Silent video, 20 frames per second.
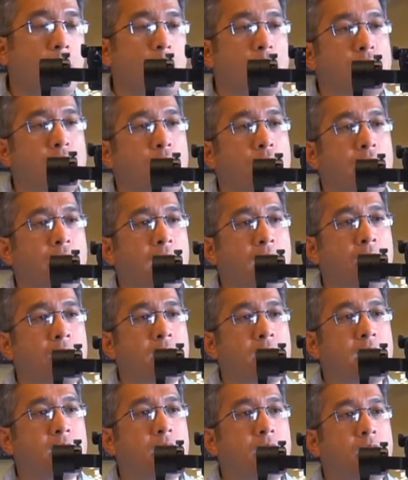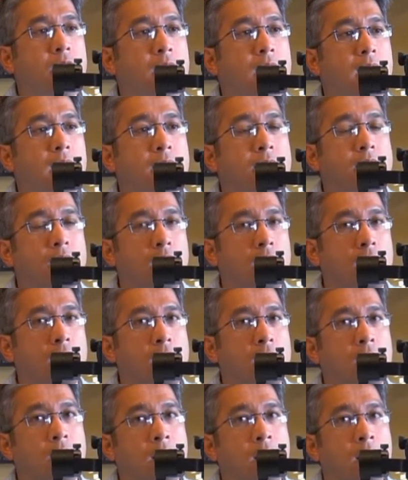So if I was to do that
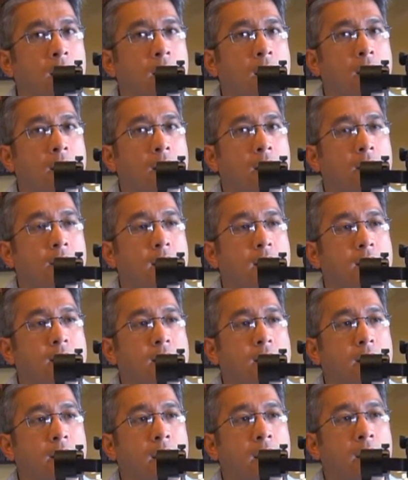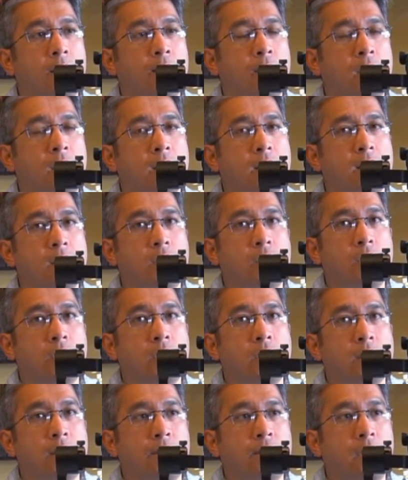test again by just
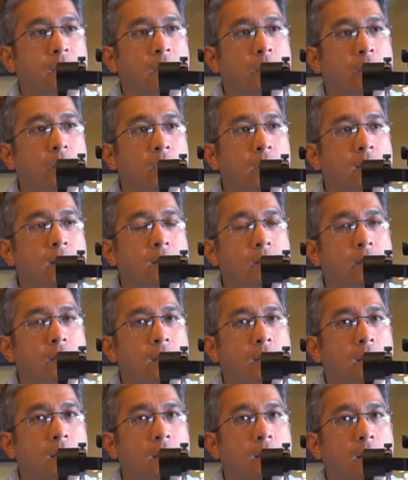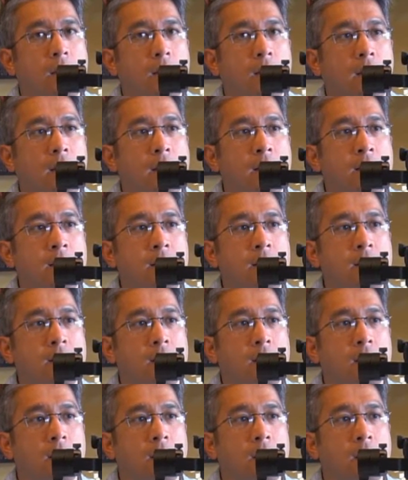simply doing this to the
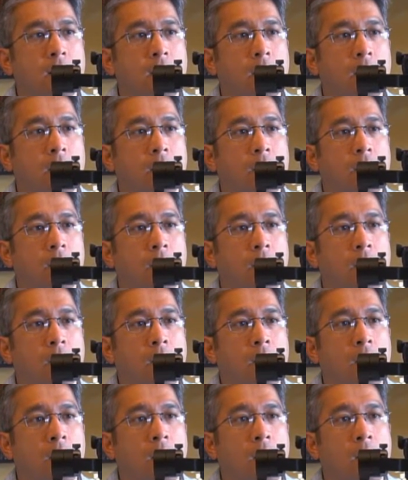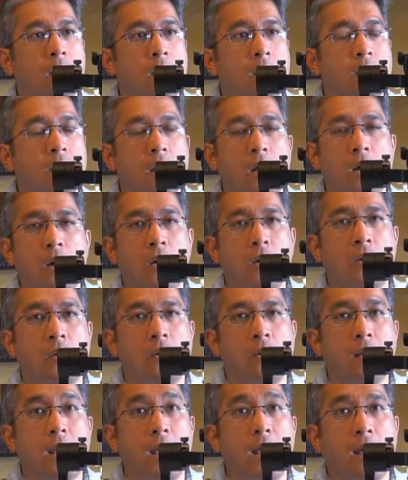lens.
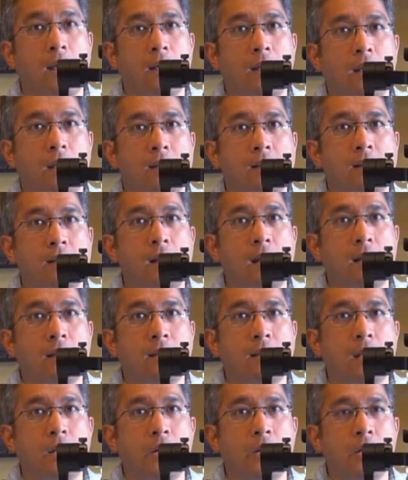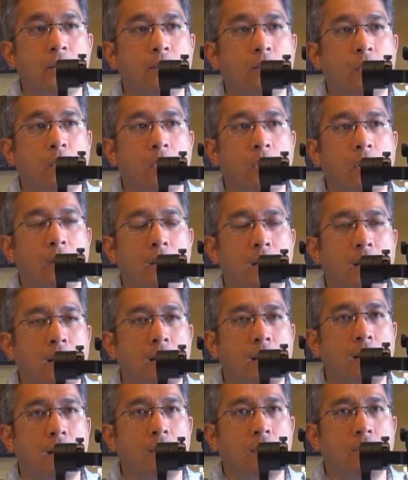So yeah, it's not there anymore,
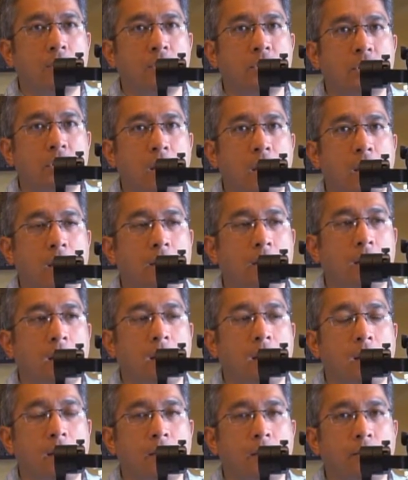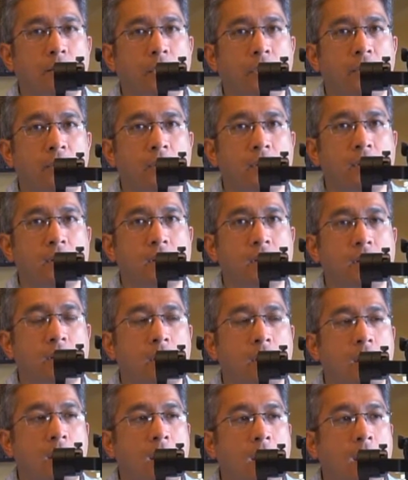that little shake, not like the previous.
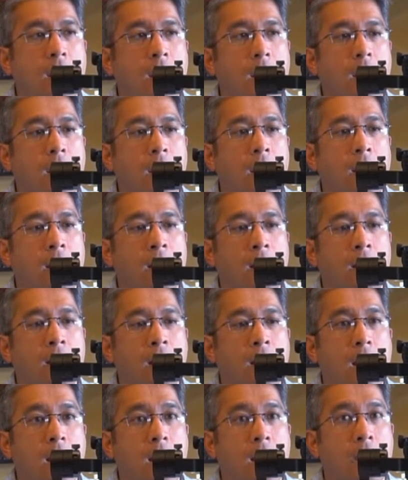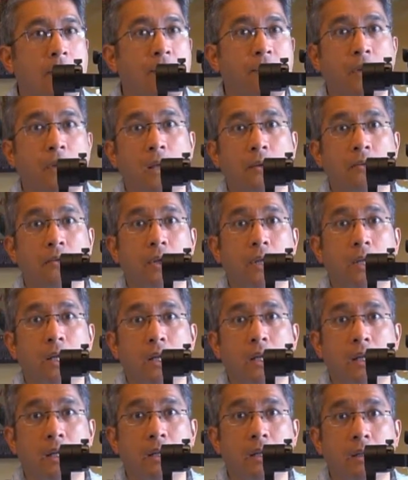And I felt
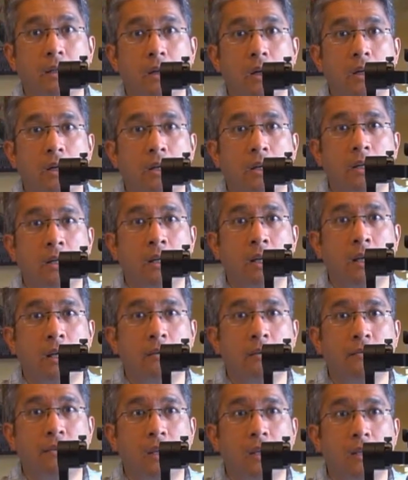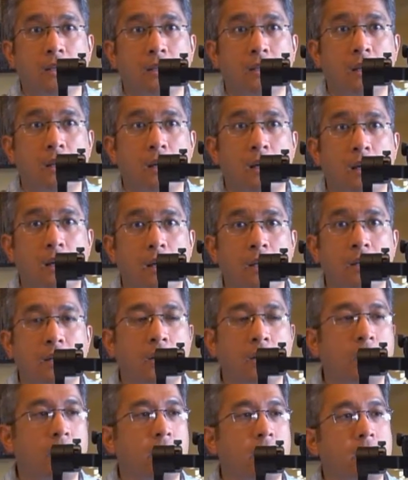really good, and I felt
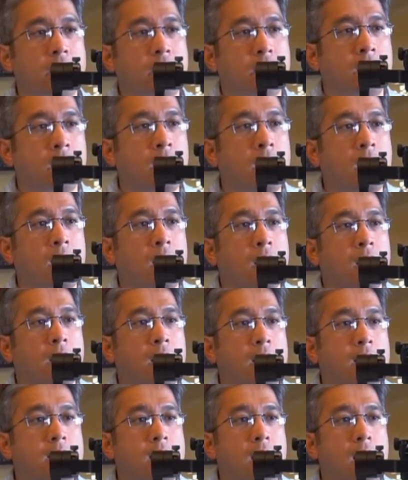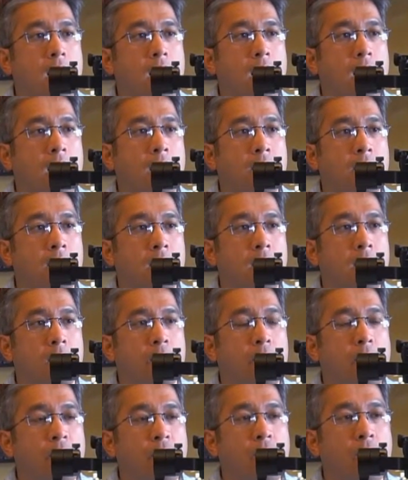encouraged, because
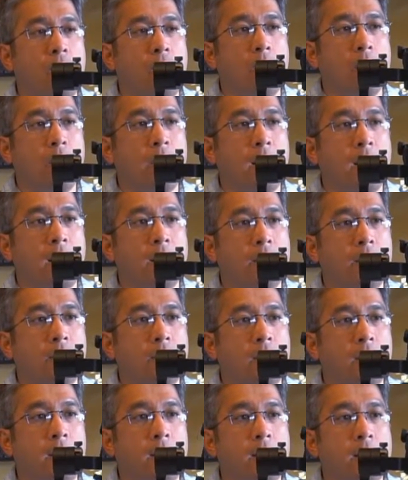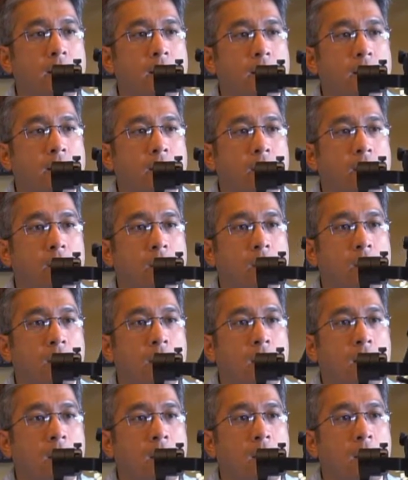before, when I do this,
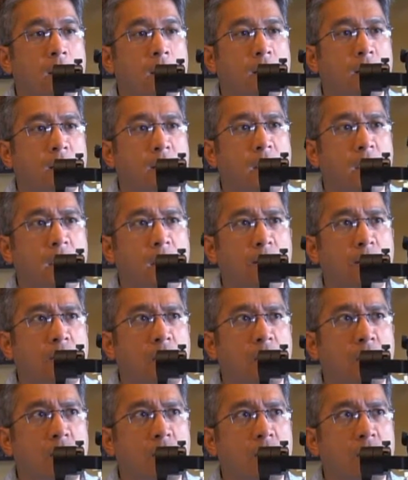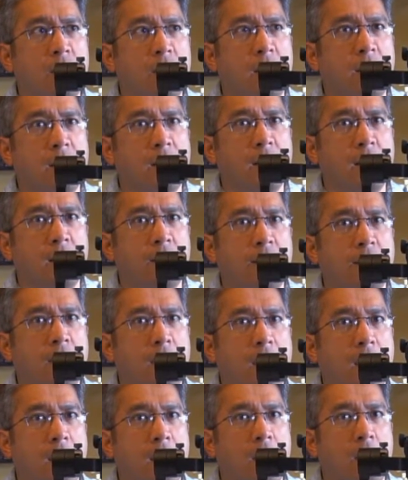the camera would like have
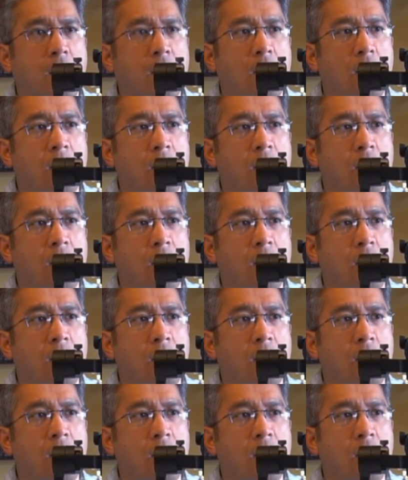that